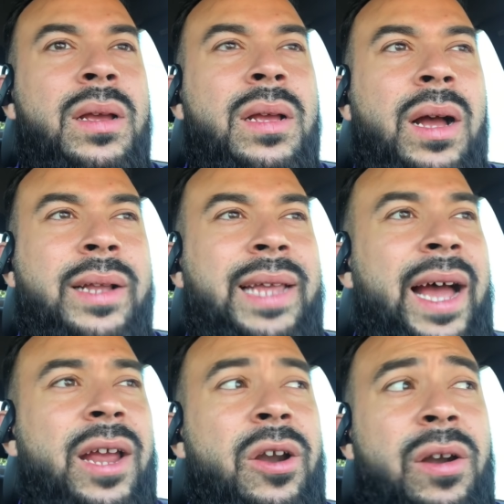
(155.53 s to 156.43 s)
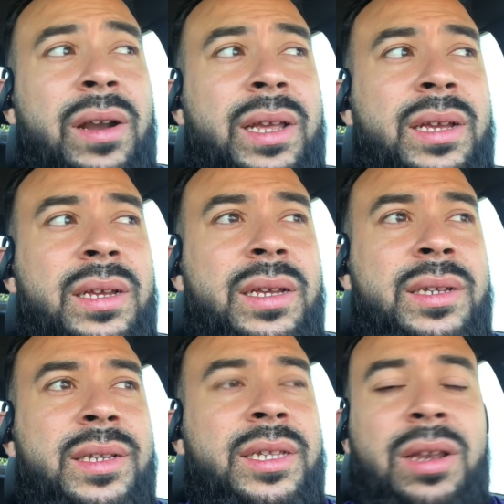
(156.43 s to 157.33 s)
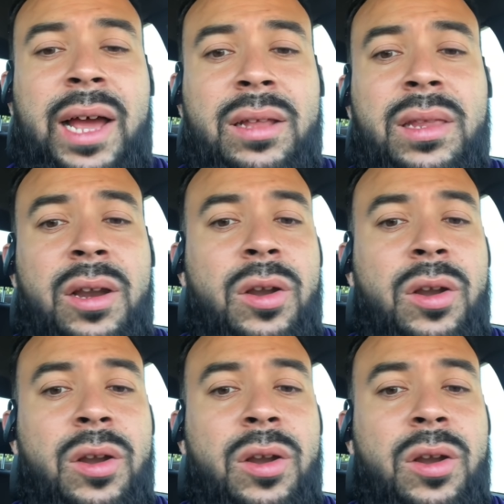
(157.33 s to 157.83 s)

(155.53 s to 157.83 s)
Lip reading: Adai currently is still out there.